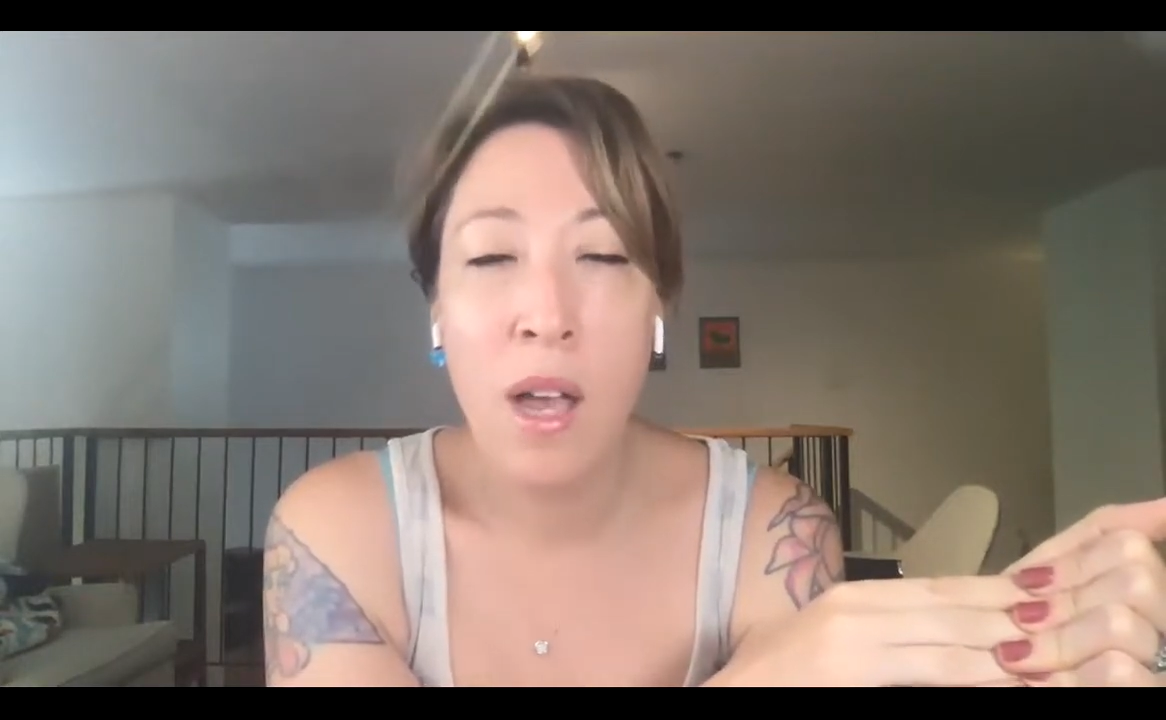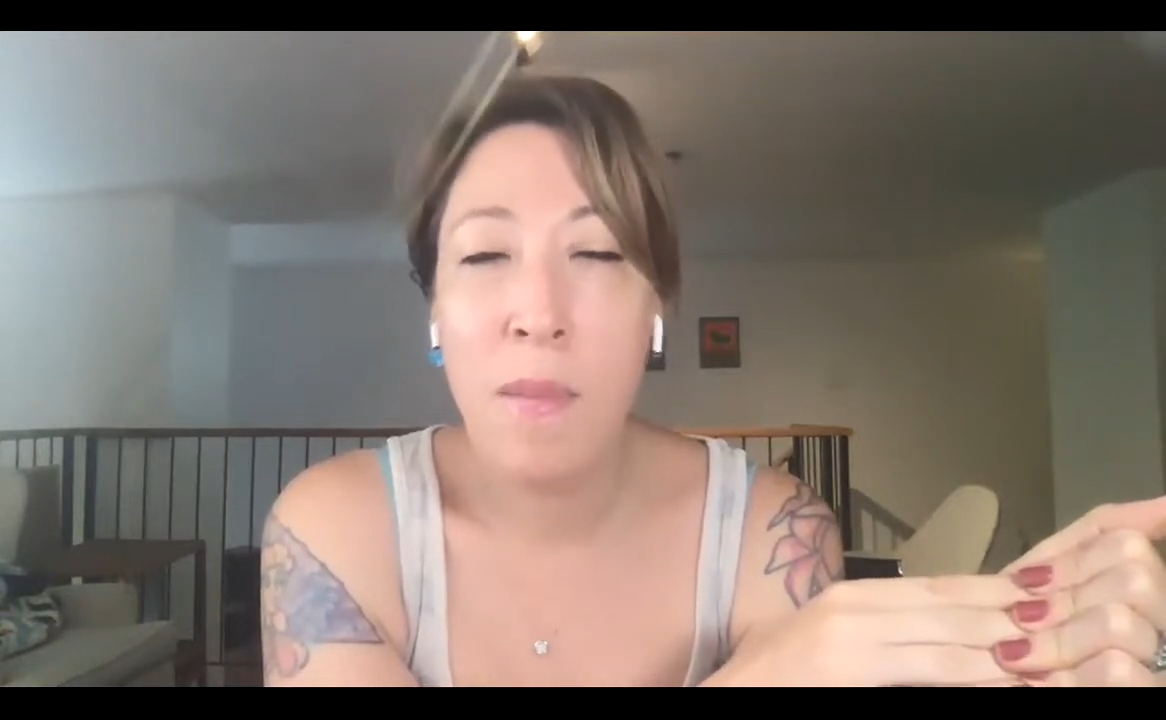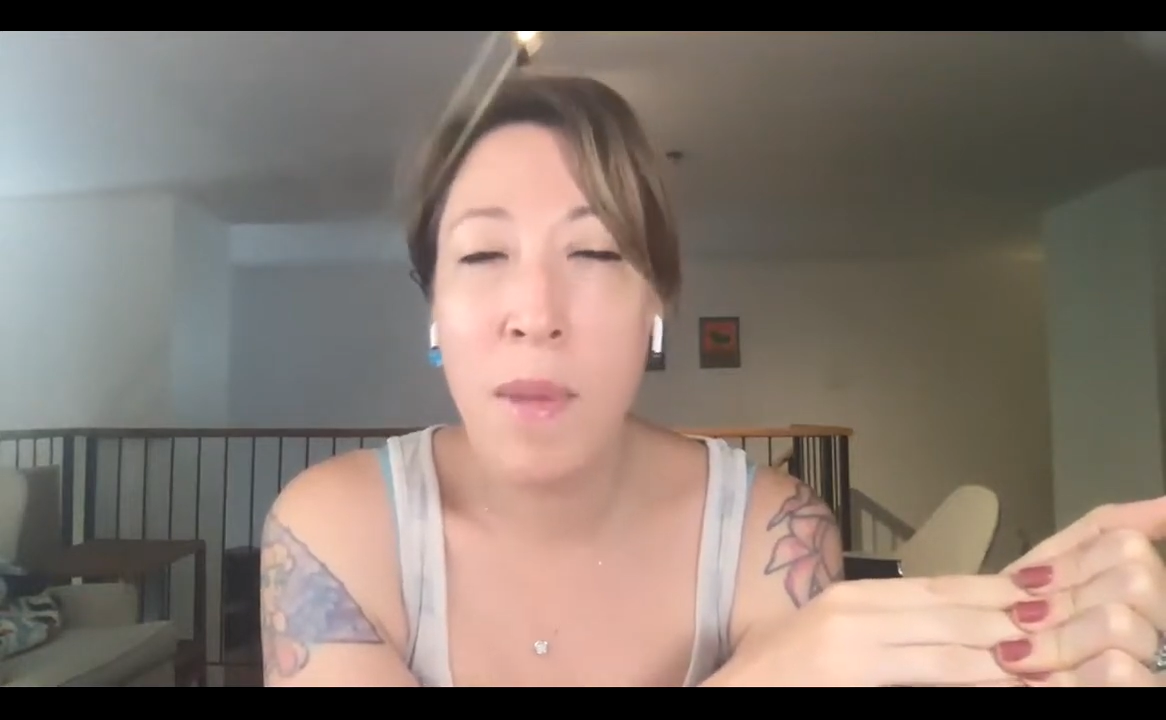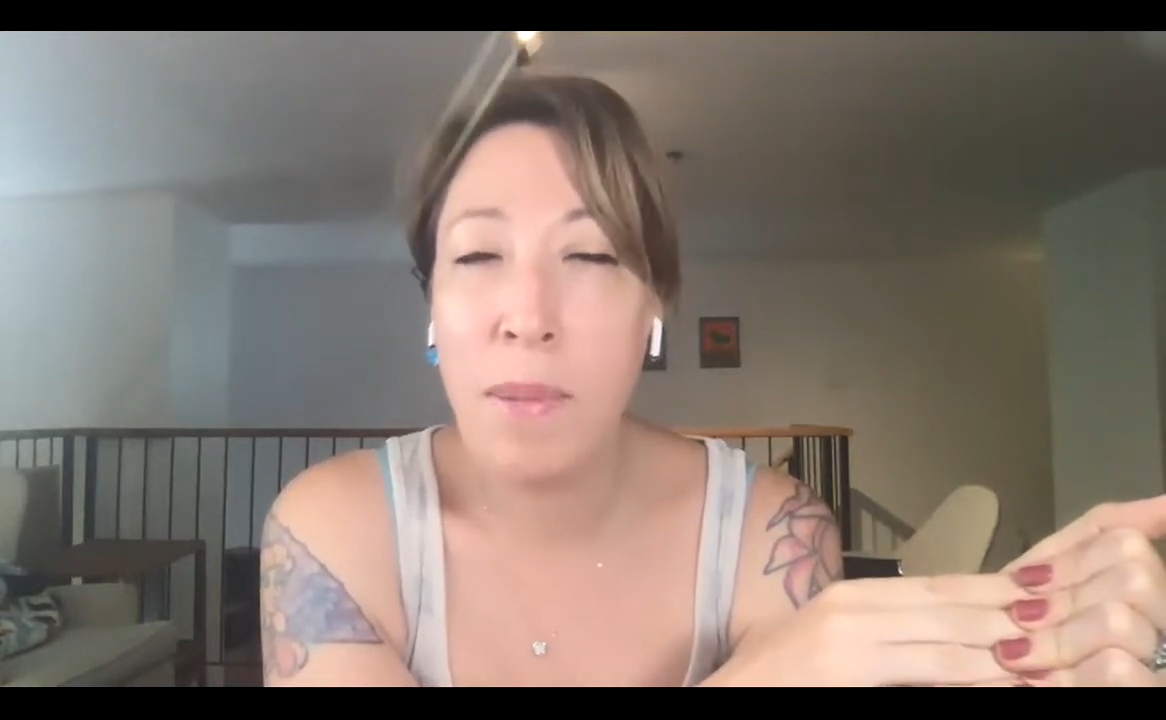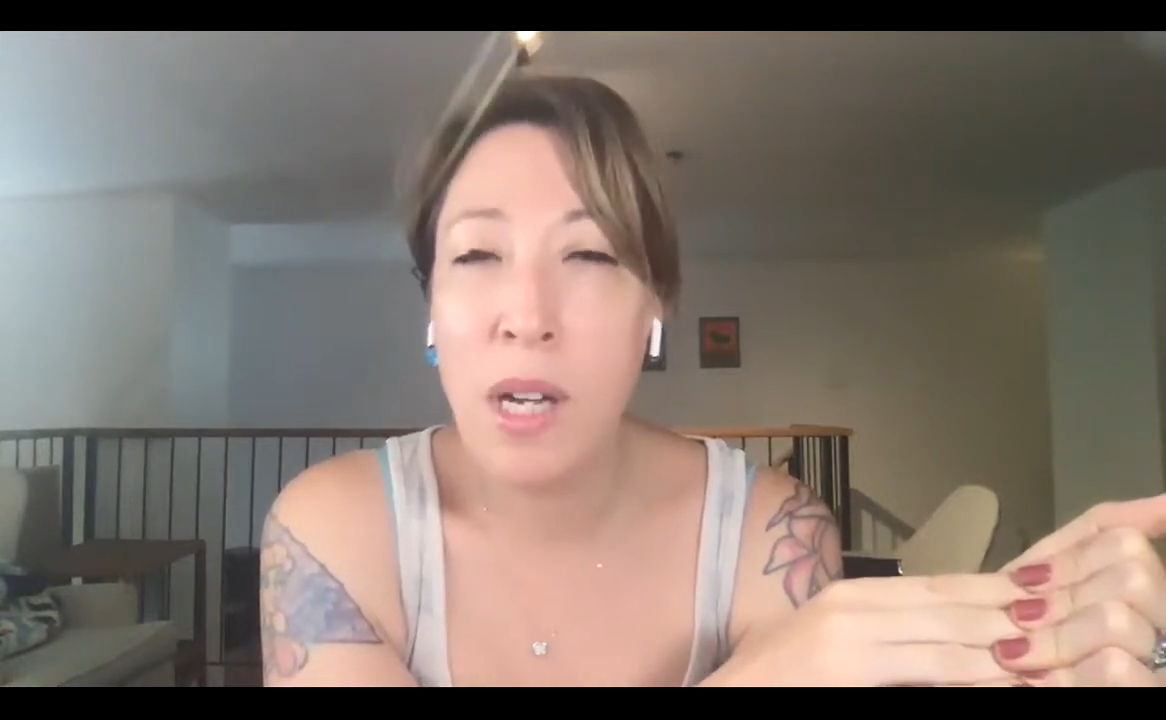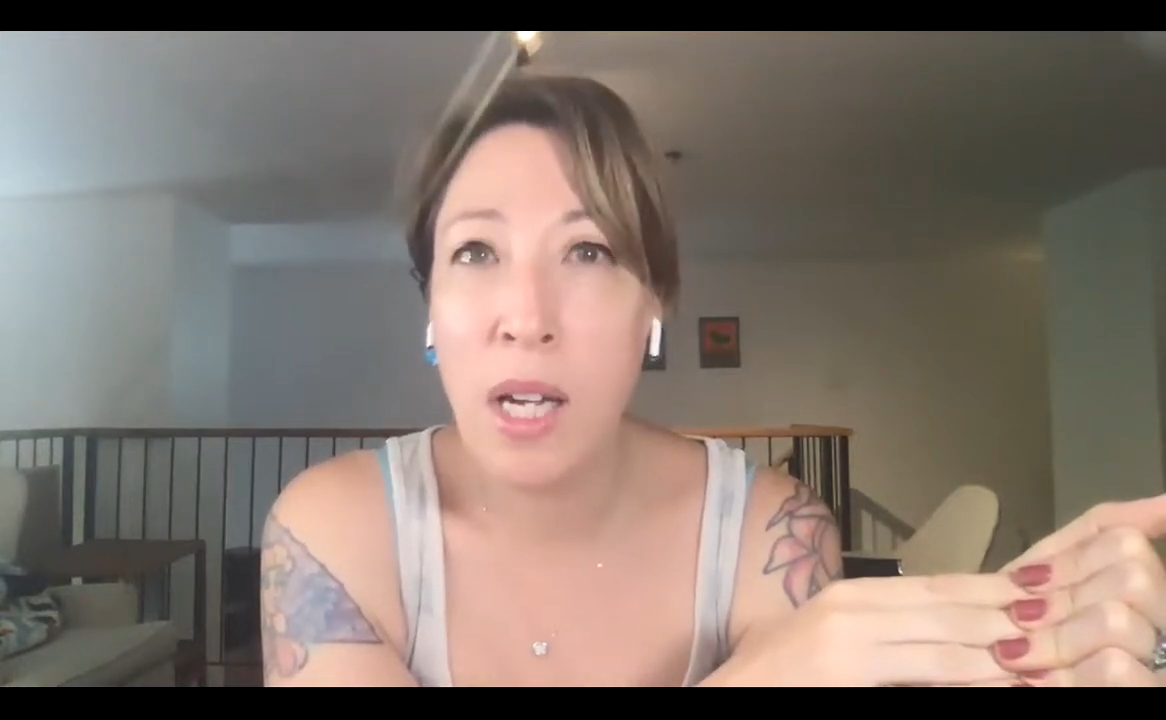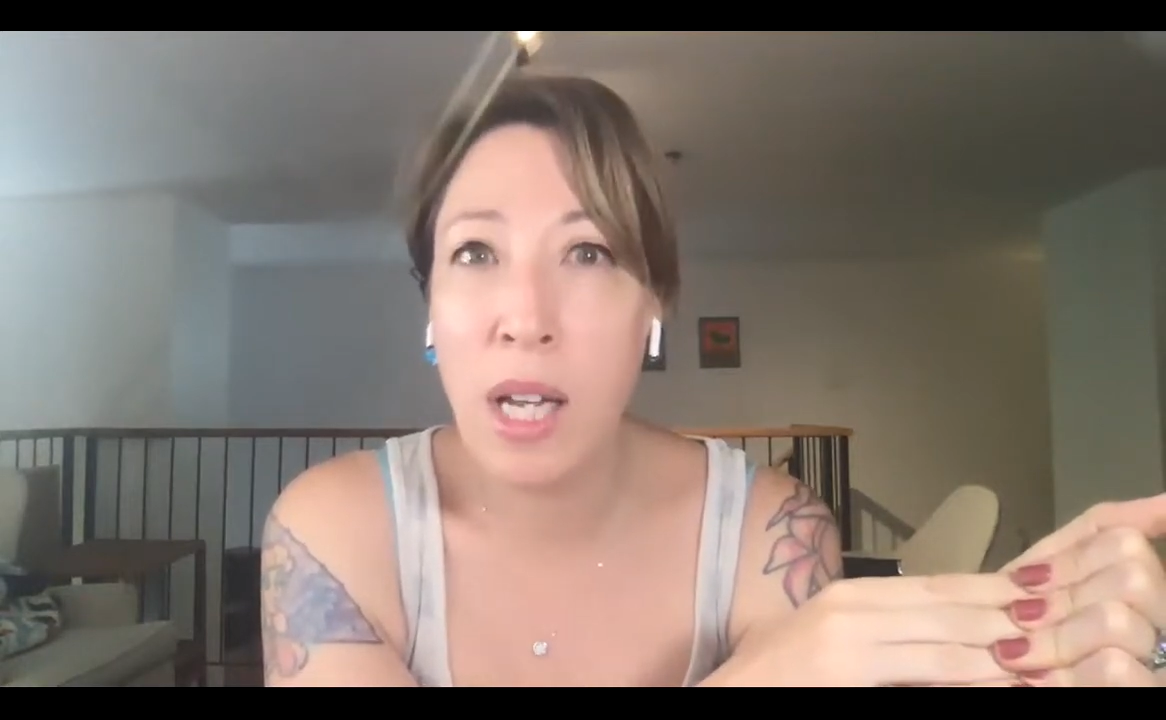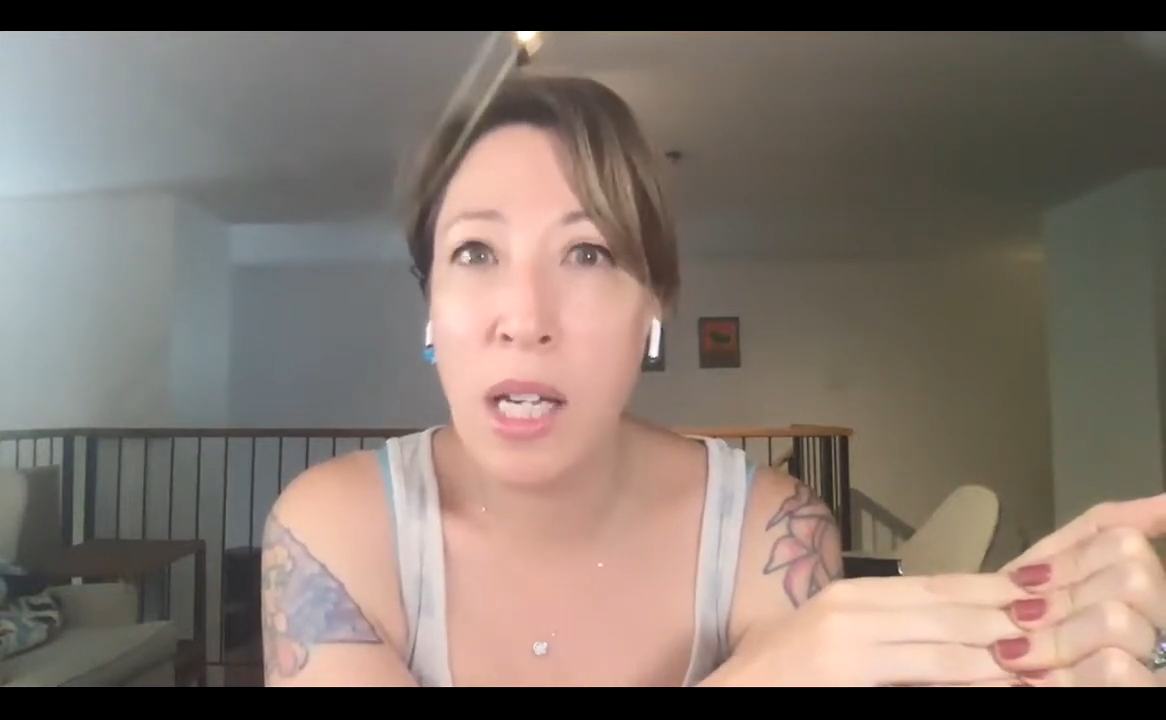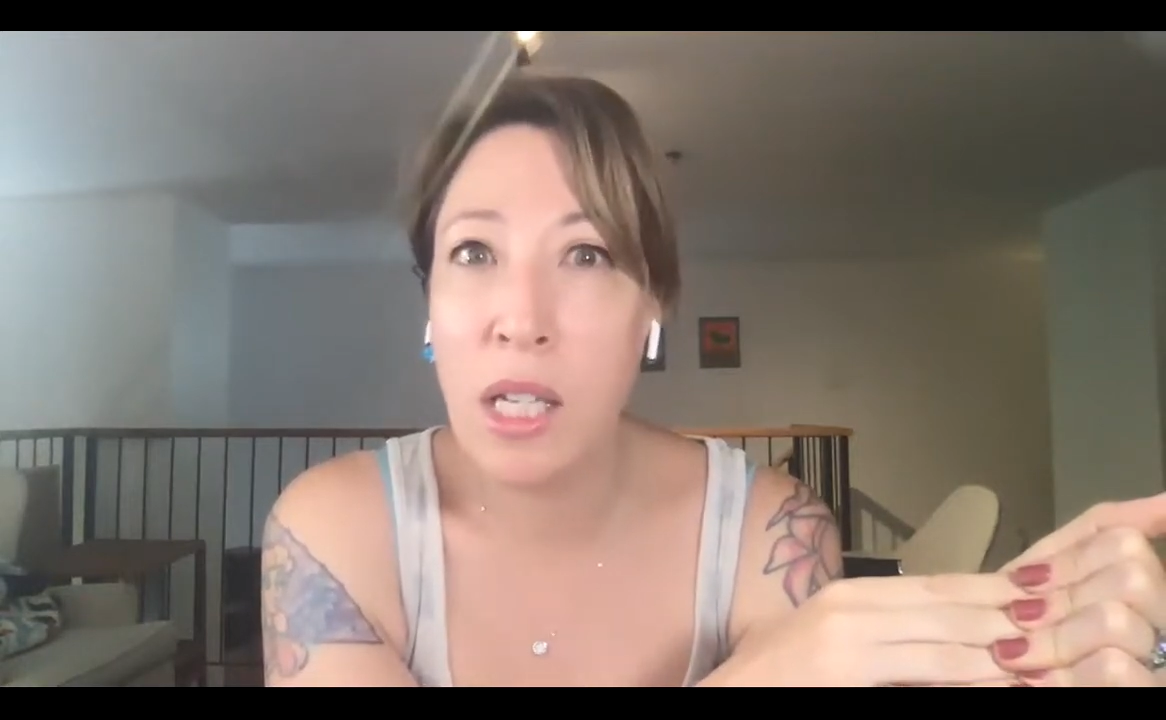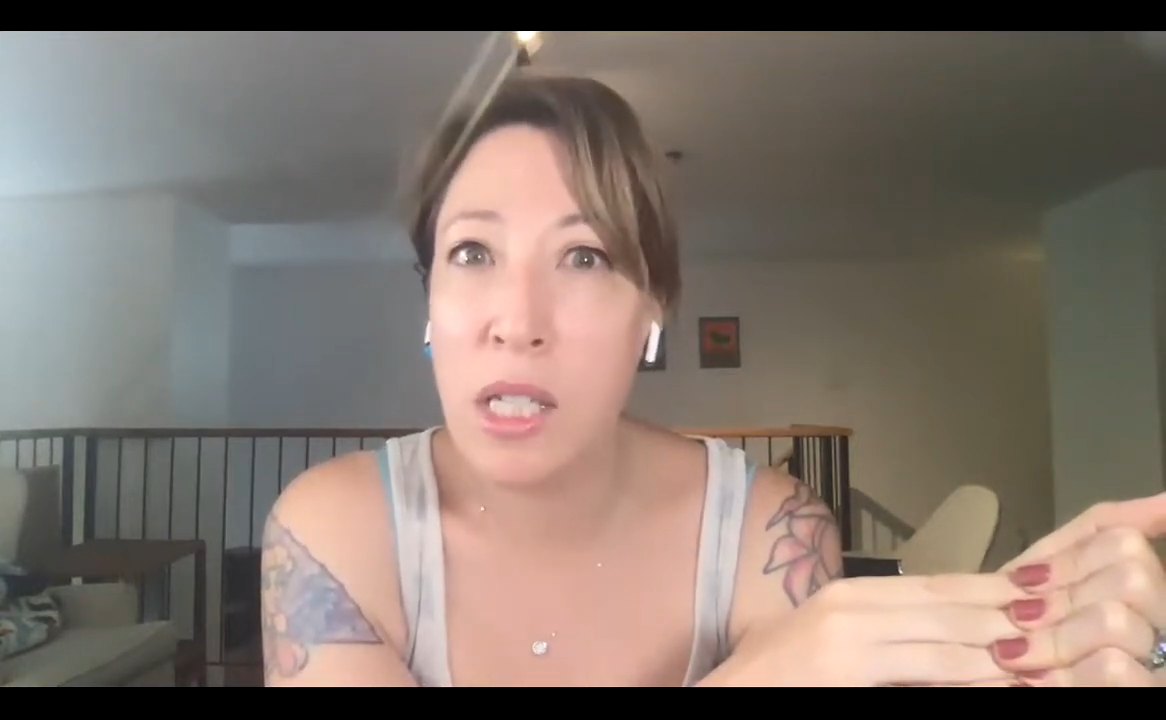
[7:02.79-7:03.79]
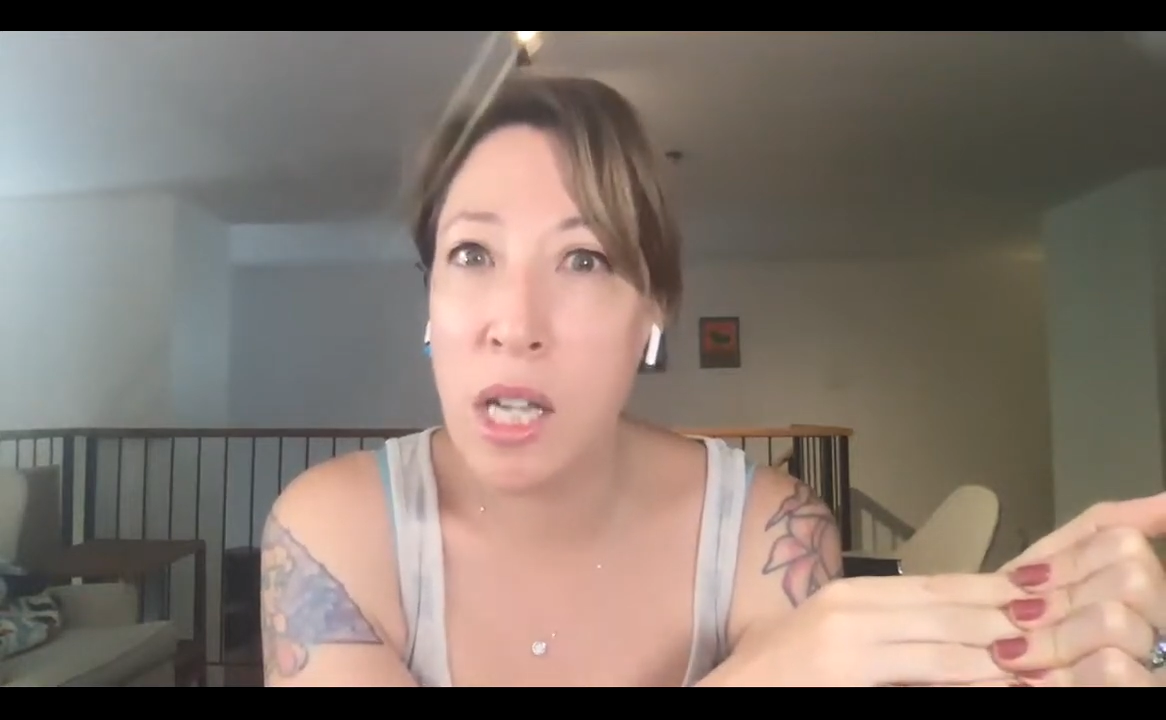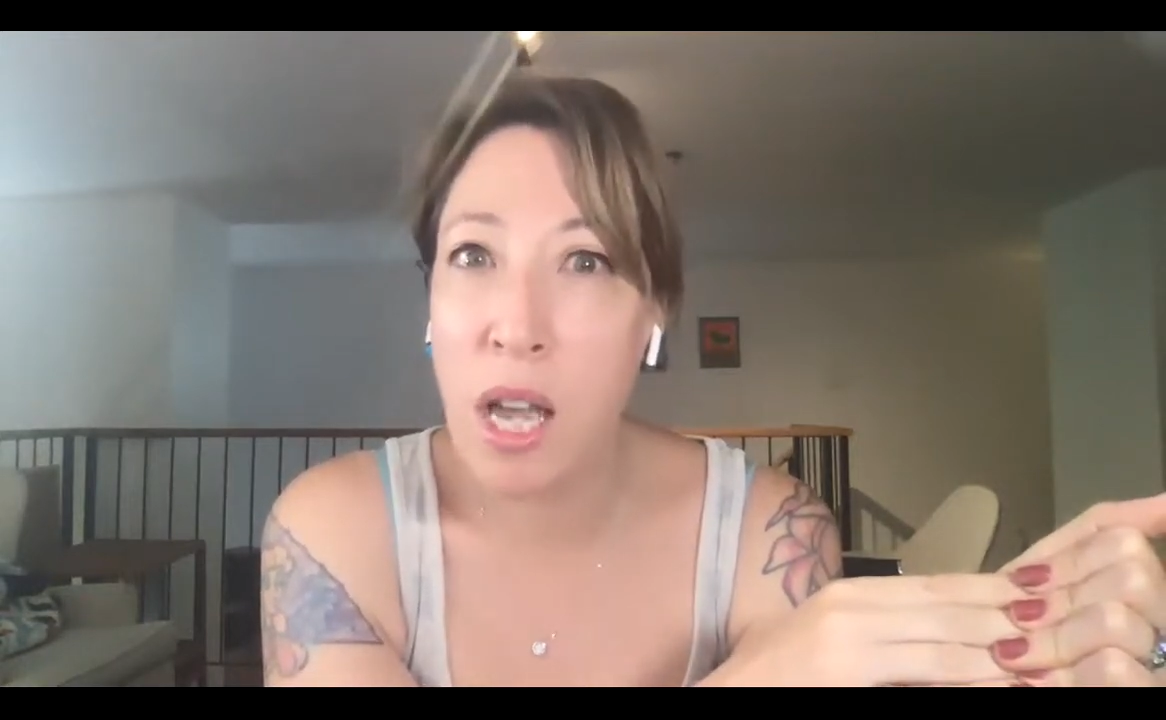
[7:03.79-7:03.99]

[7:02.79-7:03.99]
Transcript: maybe not getting into